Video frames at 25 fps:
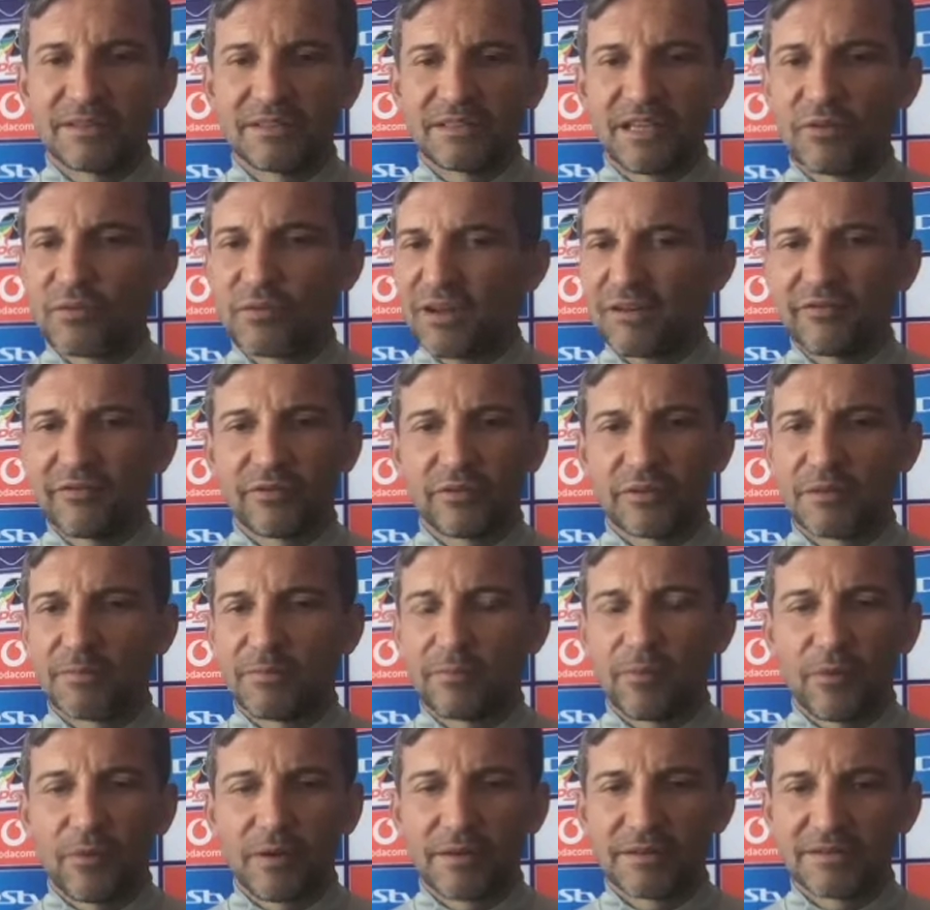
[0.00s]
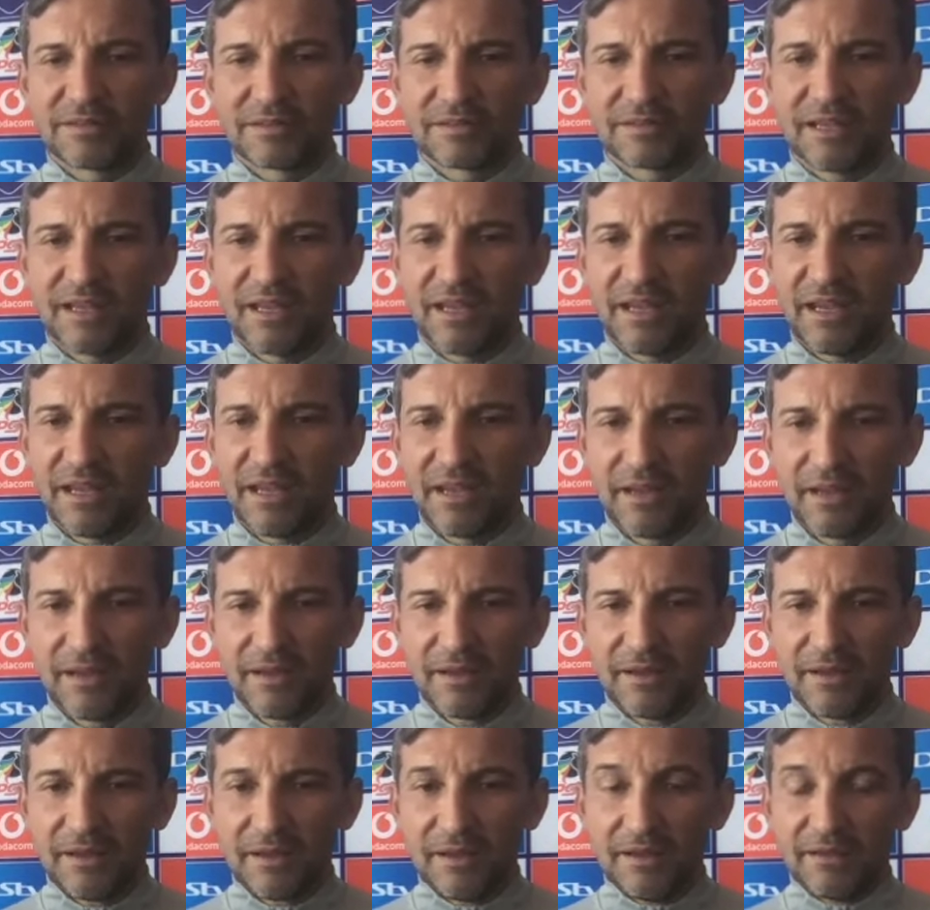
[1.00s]
They run for the points. They
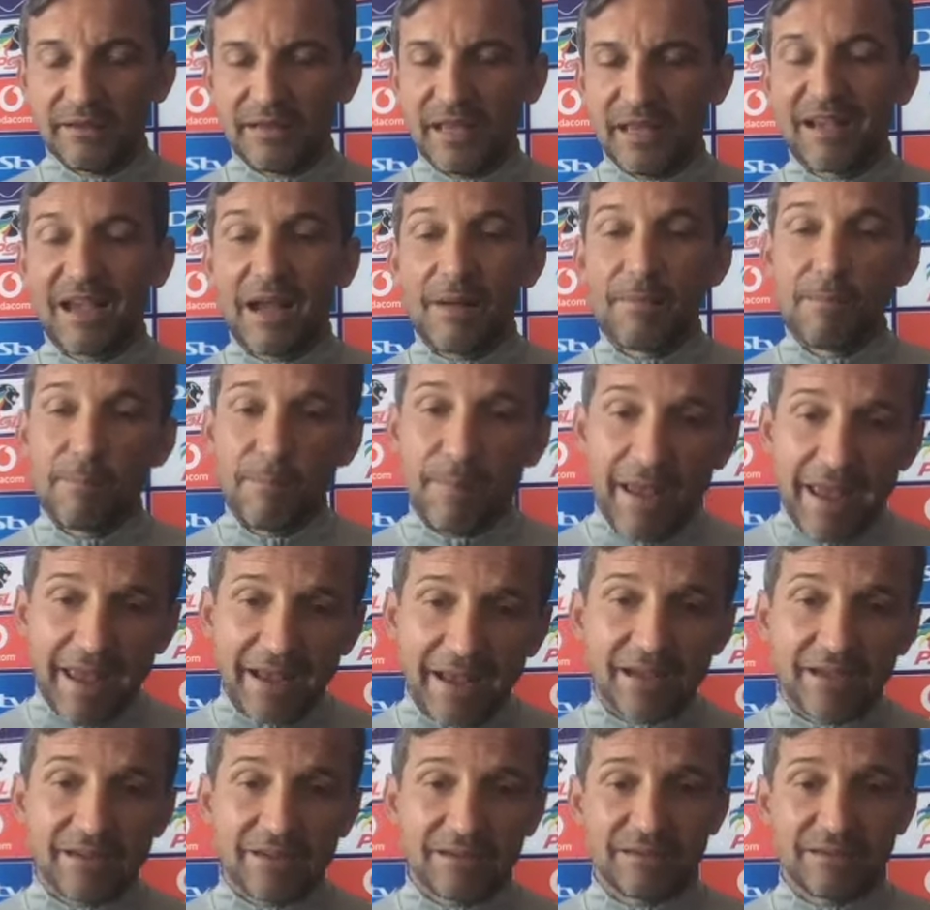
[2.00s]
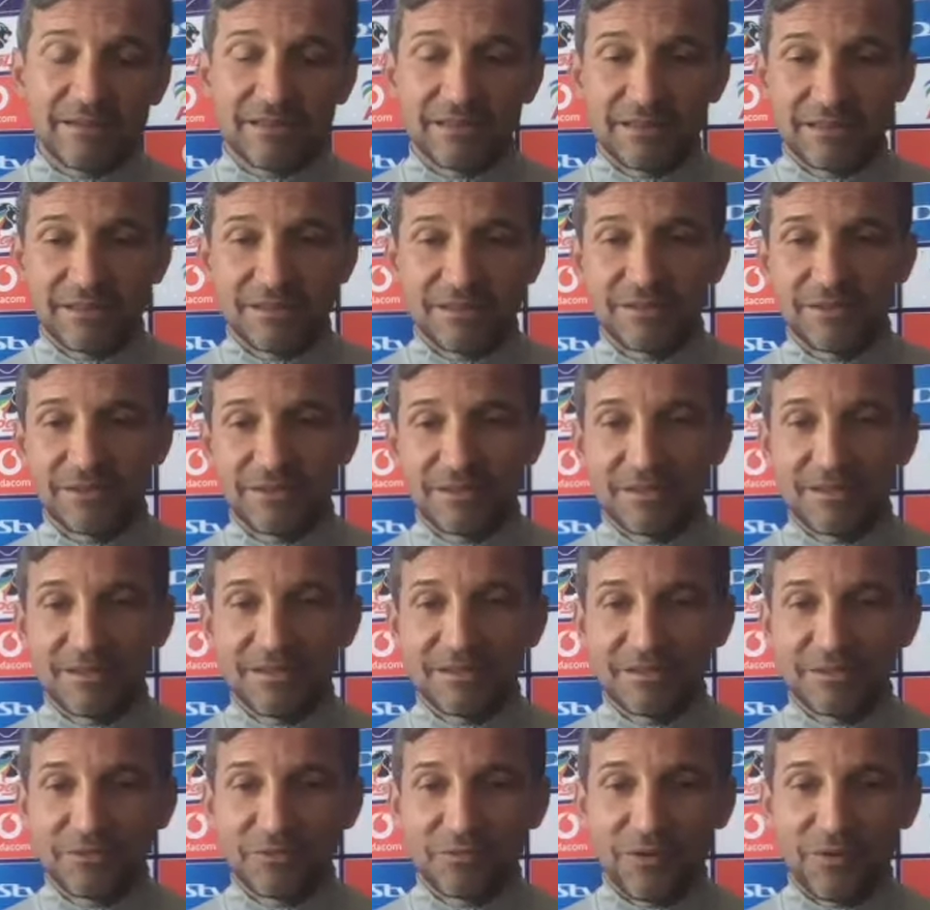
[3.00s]
they come back uh,
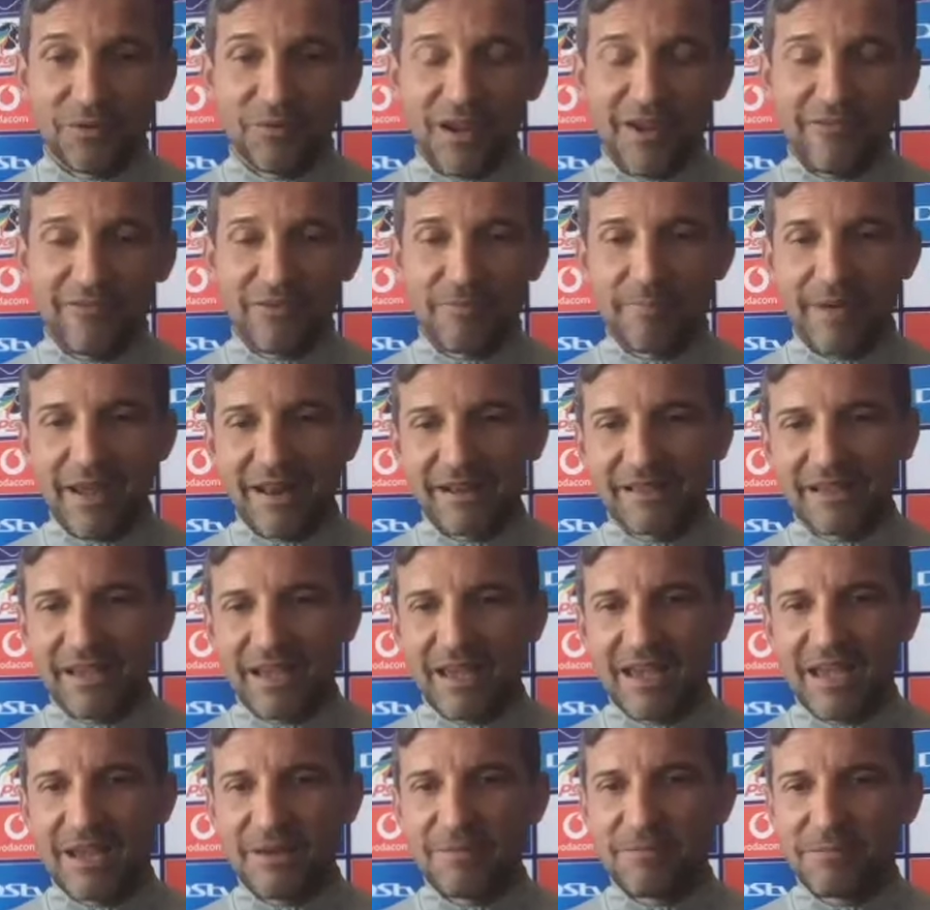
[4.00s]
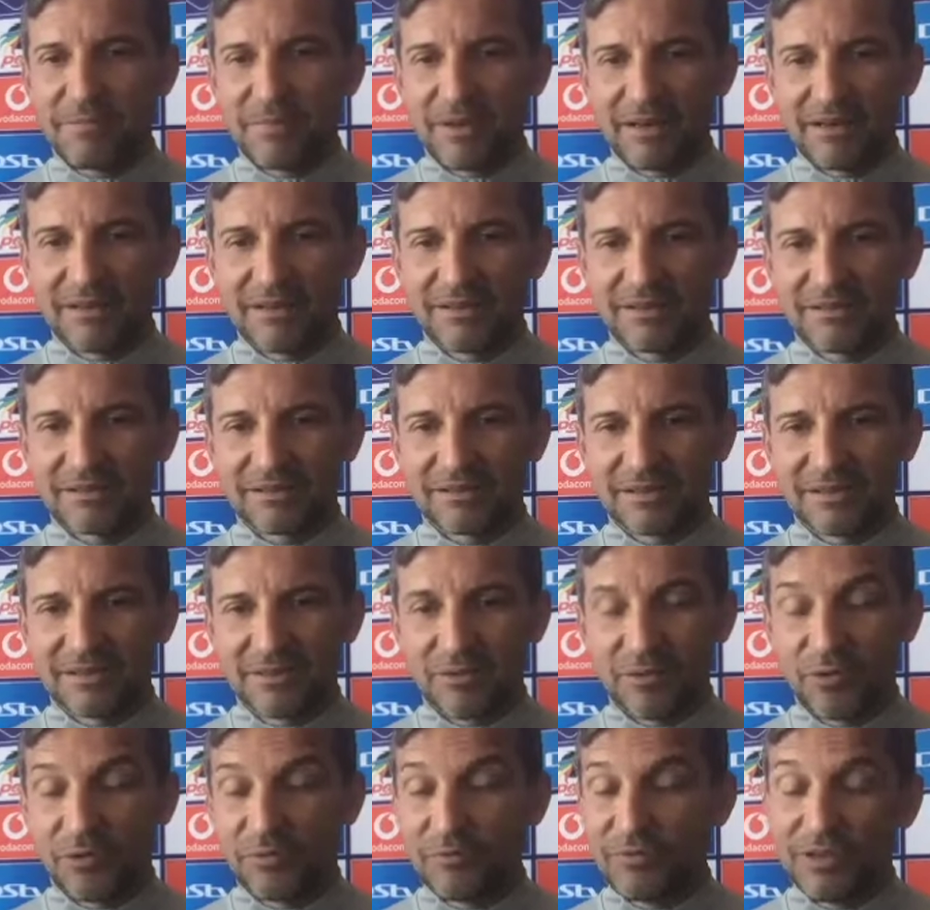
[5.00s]
uh, when we have a bad game and
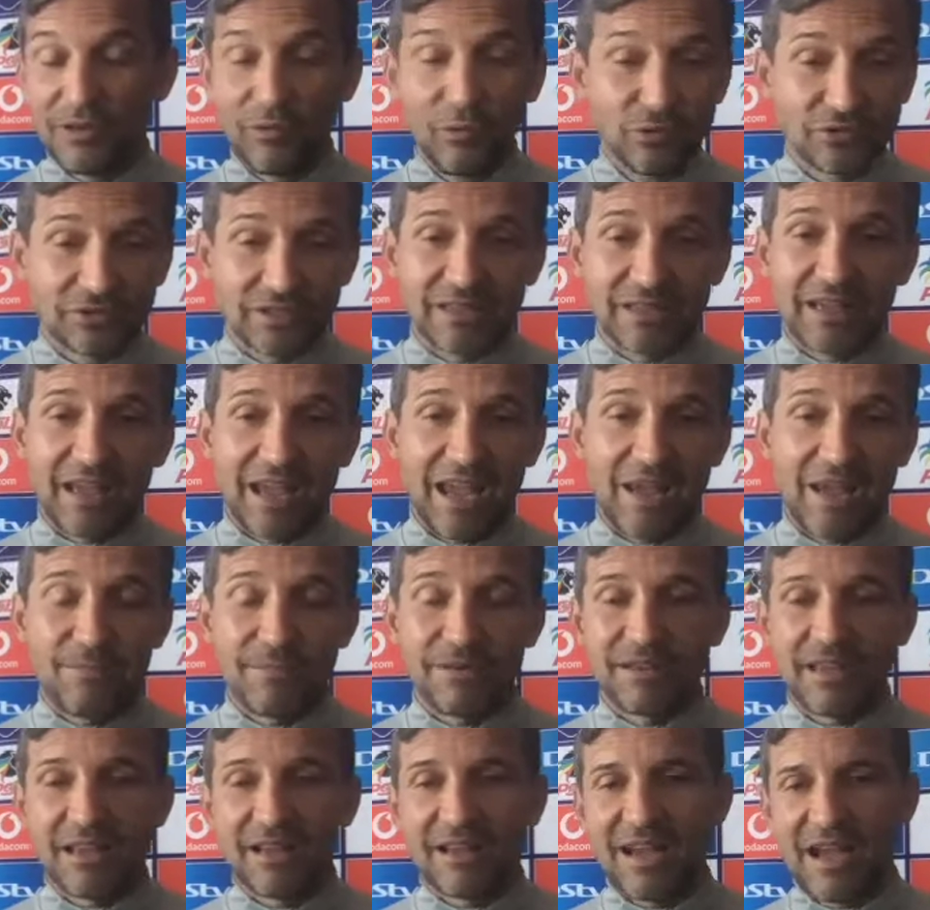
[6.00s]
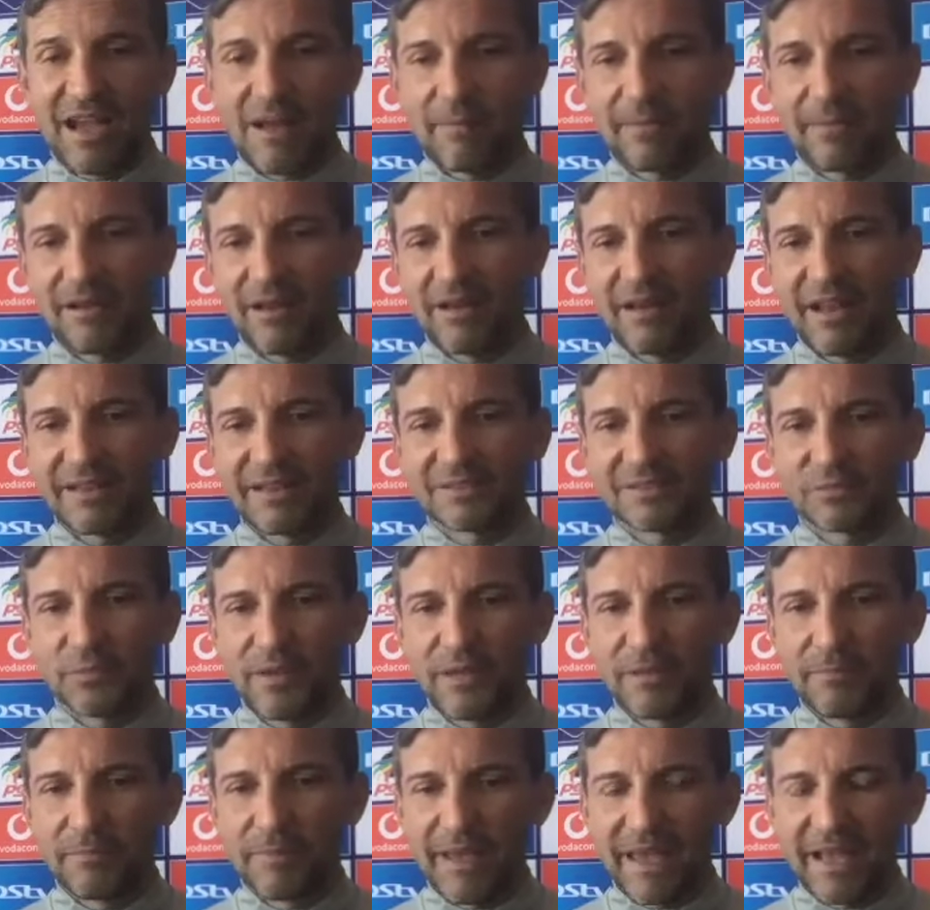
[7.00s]
uh, or we lose a game and they come in the next
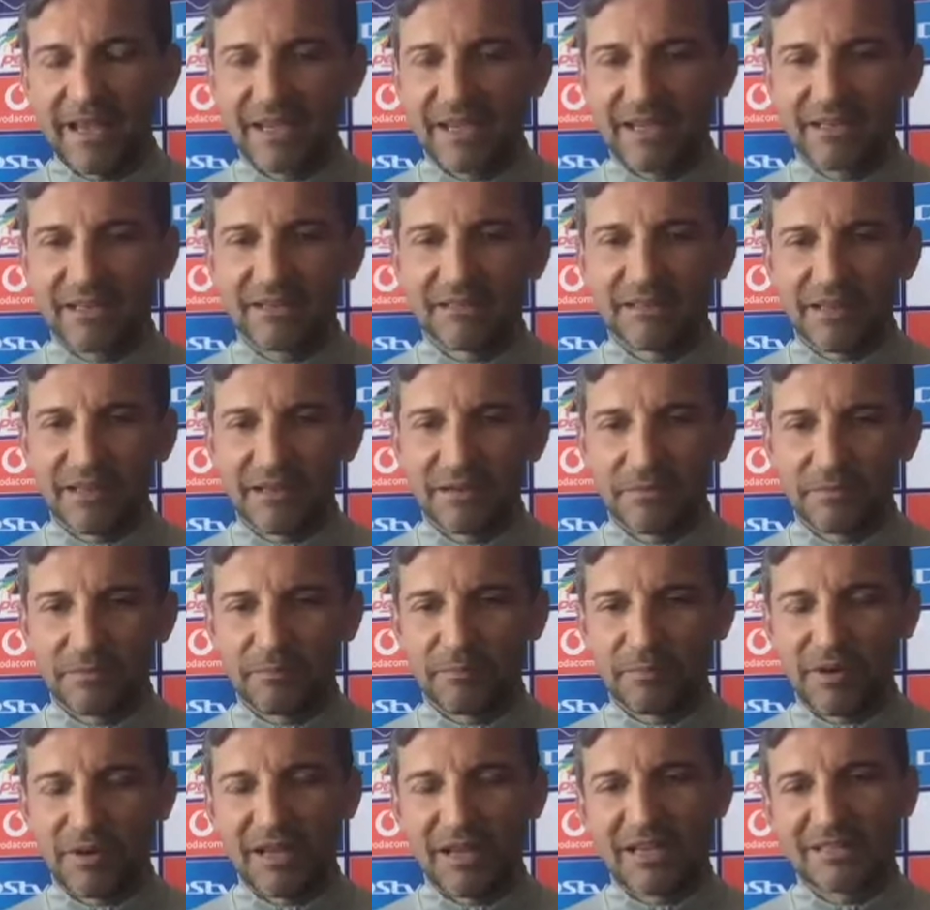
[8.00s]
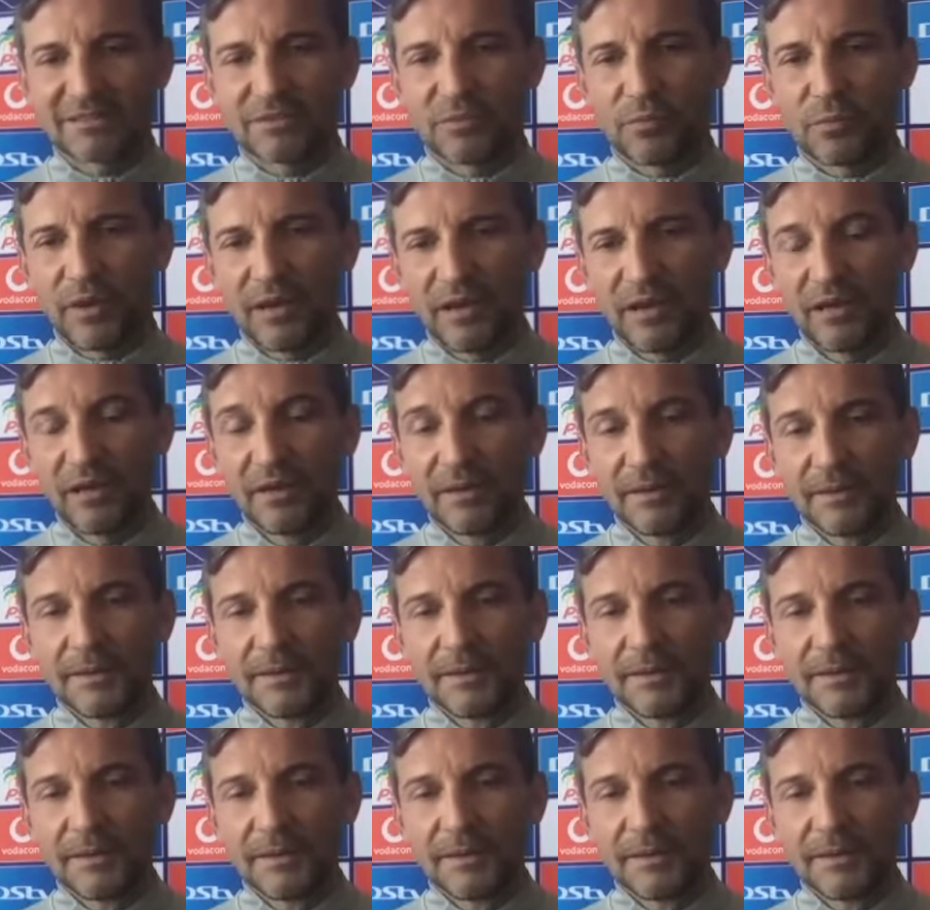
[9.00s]
week back and, and bring us a win